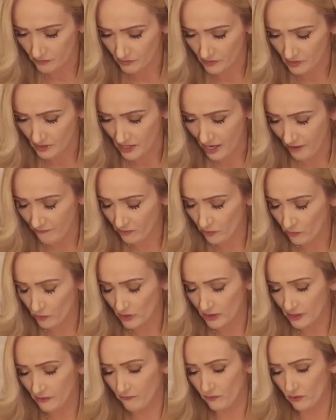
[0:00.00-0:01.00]
Never
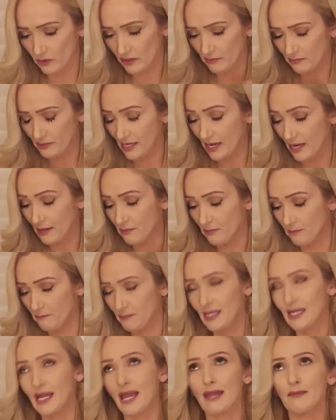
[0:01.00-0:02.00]
really fully
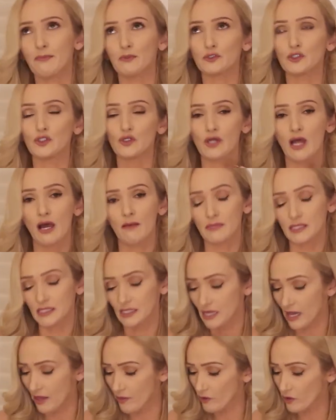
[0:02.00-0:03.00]
being able to come
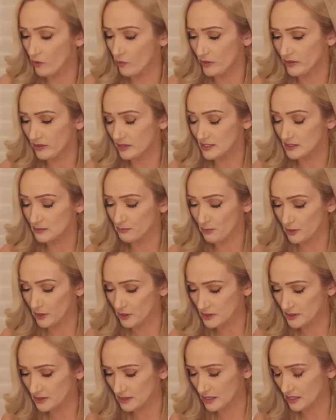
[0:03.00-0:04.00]
together with this
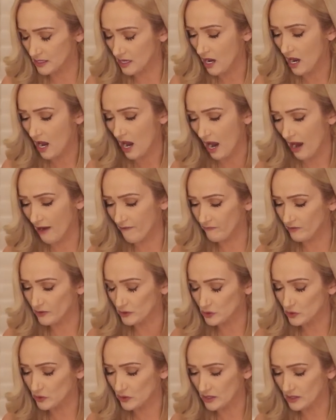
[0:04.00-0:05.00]
person. I
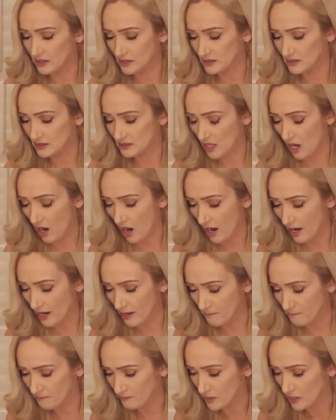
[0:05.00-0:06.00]
feel during this
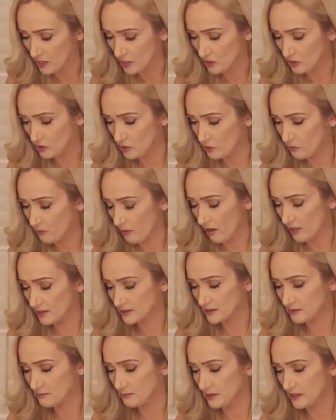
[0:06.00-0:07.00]
time, you
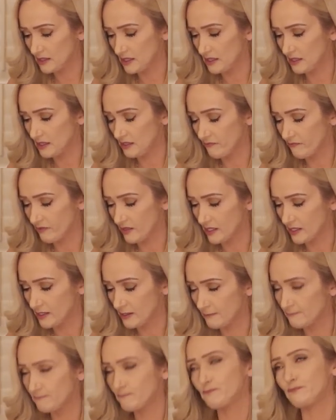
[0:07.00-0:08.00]
possibly even